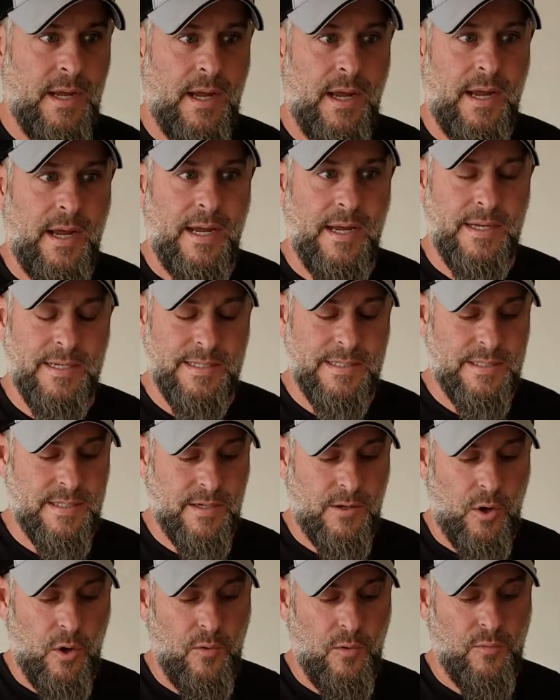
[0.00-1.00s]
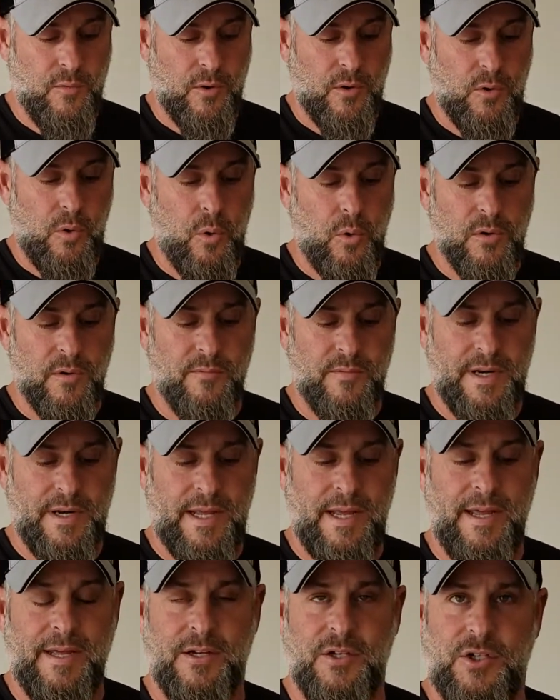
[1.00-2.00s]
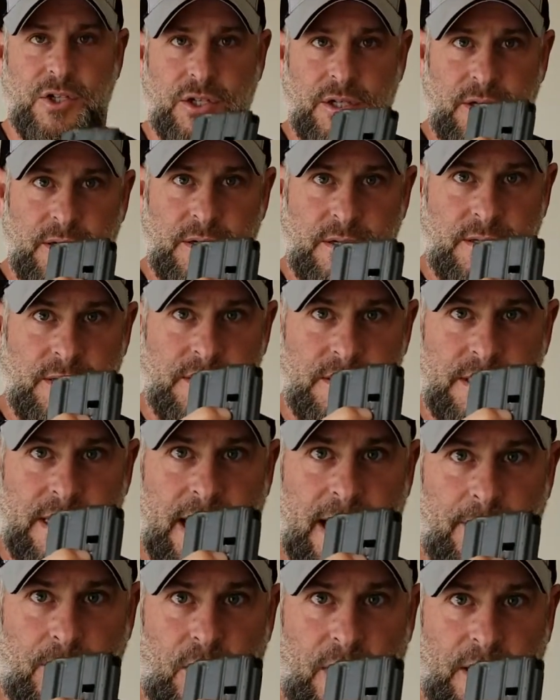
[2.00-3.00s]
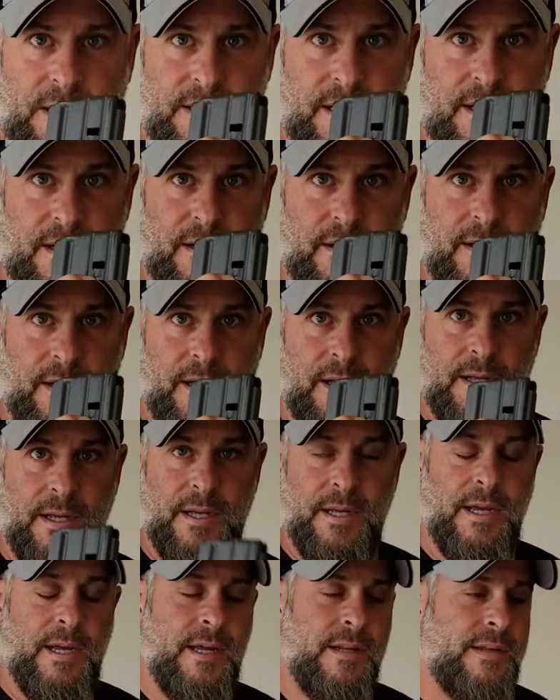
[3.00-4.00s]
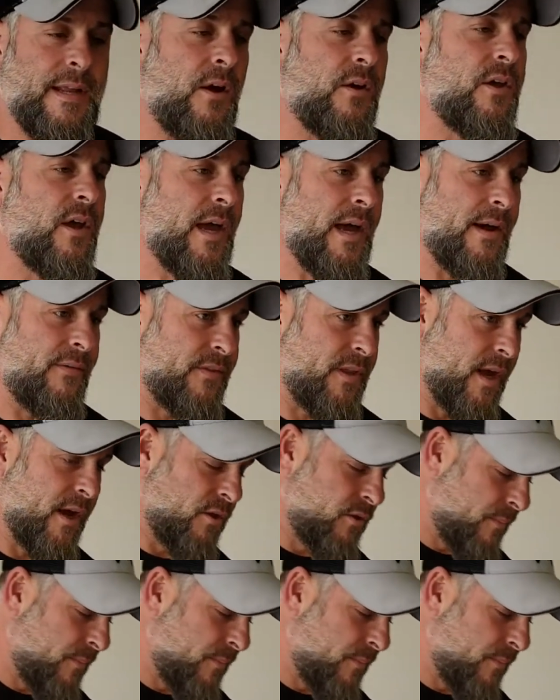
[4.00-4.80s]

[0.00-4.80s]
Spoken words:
is over 1/4 of an inch tab right there. Now you have the other